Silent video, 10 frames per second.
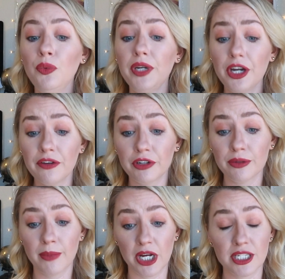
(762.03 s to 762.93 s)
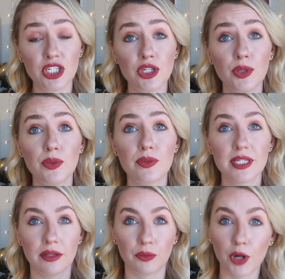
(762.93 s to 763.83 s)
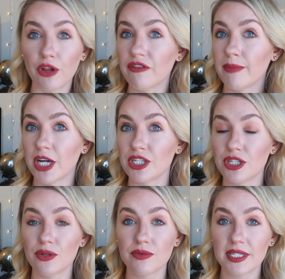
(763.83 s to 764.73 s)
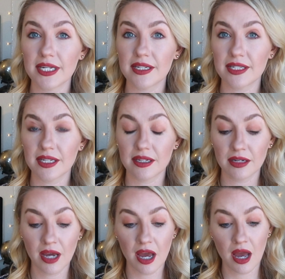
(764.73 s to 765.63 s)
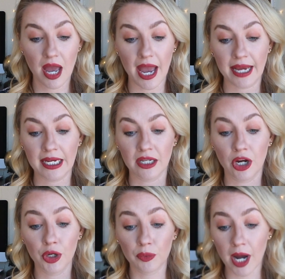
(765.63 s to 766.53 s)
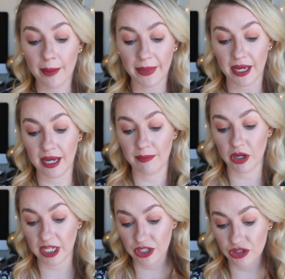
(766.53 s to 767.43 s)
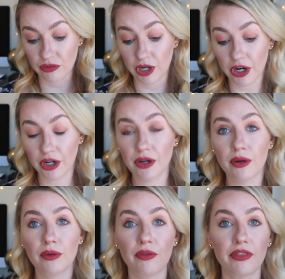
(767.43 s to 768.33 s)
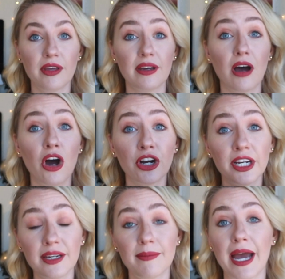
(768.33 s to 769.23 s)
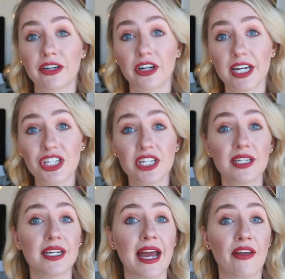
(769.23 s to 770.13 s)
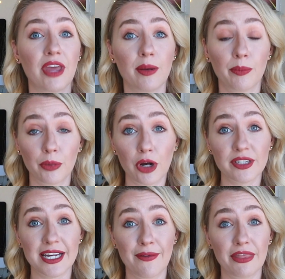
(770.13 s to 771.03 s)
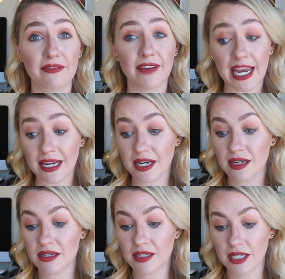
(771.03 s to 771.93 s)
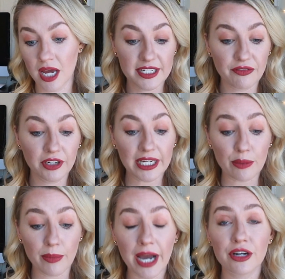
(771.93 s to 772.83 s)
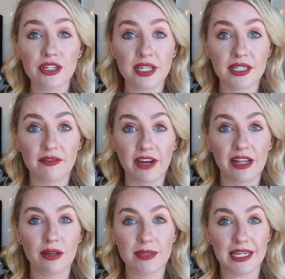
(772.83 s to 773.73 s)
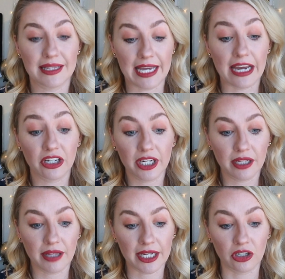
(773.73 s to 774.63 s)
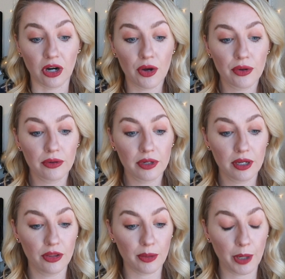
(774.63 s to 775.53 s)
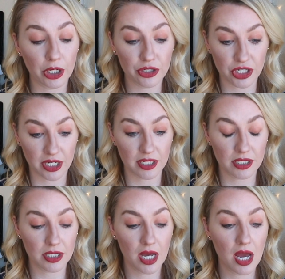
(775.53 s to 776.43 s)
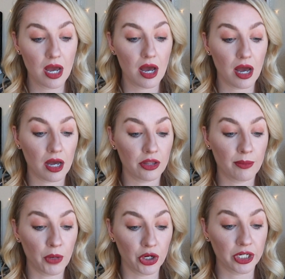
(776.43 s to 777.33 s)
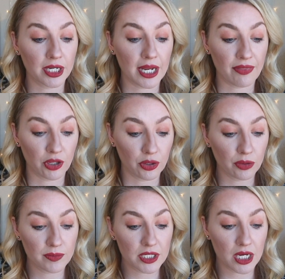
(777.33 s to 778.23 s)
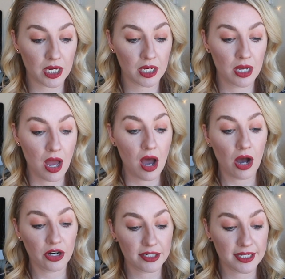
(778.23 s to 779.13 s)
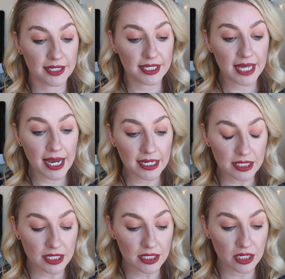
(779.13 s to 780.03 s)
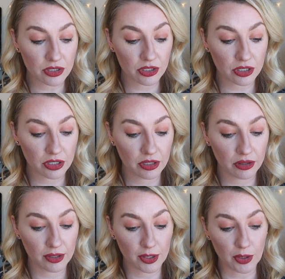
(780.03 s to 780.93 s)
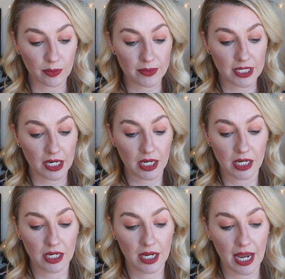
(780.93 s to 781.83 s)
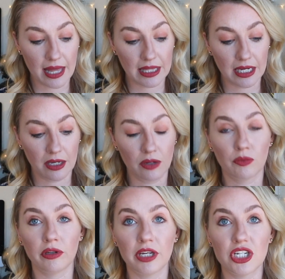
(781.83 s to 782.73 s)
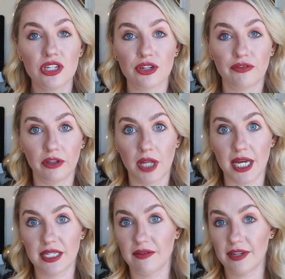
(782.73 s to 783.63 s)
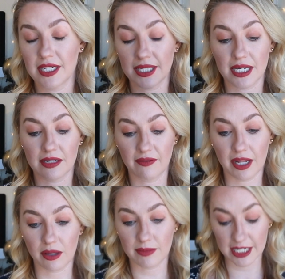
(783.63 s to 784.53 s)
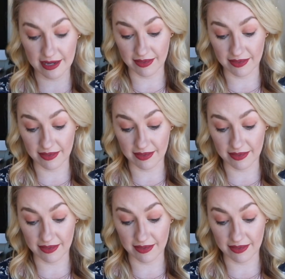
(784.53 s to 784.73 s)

We covered monsoons and the role of monsoon season, and Harappa and Mohenjo-Daro, the Aryan migration and how they brought down the Vedas, different empires that developed in the area later on, the Persians, the Mauryan and the Gupta, arts and sciences under the Gupta, and then religions or philosophies that developed